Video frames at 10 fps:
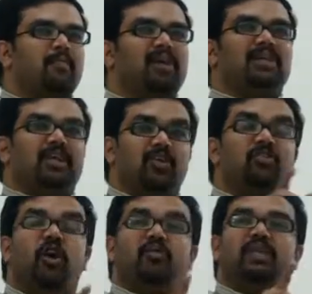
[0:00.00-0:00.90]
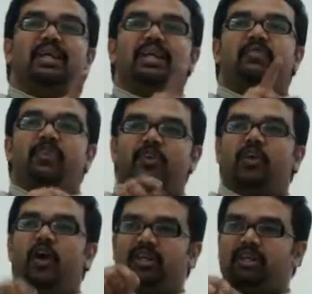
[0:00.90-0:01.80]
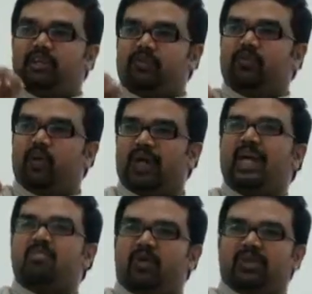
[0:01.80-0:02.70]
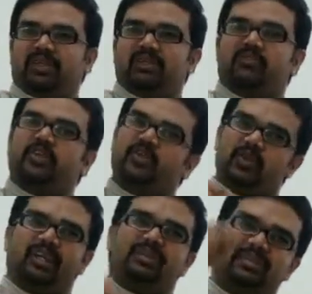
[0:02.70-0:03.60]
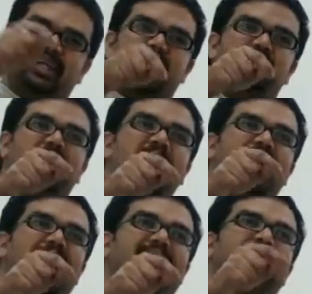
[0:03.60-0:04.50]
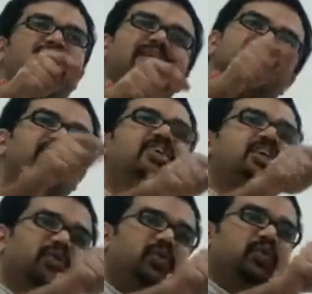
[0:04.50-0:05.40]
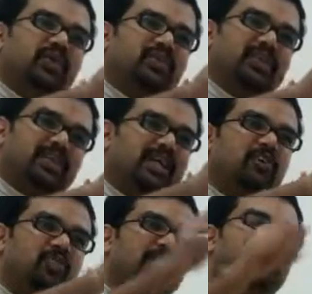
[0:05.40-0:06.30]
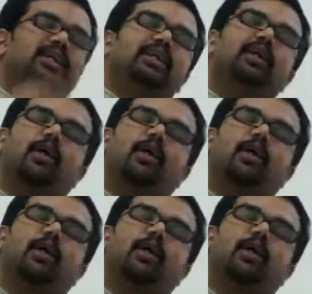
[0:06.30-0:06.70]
But that does not mean that we should not worry about this. We should necessarily be at least sensitive to this. That is major.